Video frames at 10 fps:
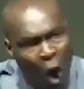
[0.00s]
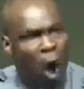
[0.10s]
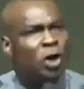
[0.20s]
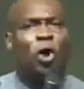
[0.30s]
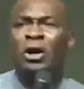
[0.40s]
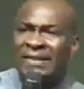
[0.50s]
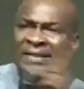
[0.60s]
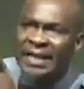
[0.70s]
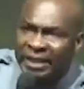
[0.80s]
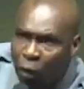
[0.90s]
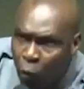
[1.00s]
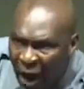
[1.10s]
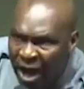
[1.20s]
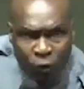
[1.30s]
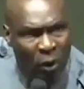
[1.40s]
or not seen the
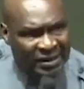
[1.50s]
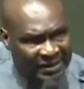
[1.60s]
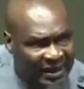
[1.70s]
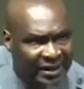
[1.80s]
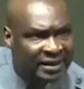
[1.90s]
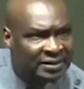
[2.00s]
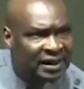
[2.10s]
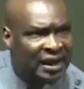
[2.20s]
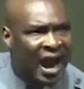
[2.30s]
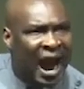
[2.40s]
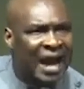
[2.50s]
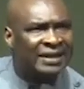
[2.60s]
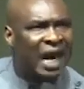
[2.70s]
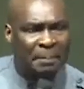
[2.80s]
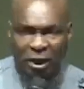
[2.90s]
way you are seeing it,
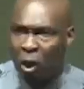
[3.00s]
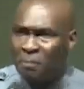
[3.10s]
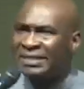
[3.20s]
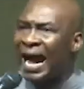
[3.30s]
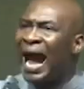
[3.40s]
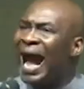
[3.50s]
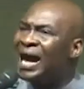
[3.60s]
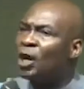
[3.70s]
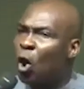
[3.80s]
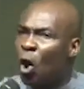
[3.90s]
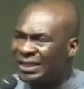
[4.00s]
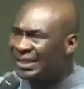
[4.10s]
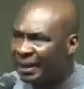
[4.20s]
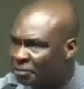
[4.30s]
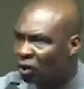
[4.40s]
and that becomes the anchor
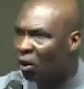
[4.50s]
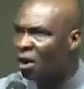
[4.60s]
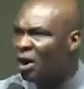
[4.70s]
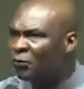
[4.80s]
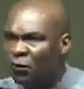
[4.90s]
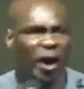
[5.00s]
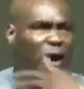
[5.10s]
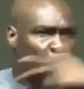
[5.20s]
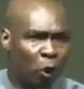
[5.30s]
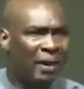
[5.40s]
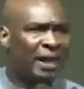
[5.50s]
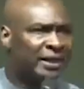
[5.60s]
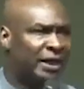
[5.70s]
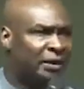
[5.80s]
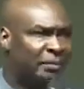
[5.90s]
scripture for a global healing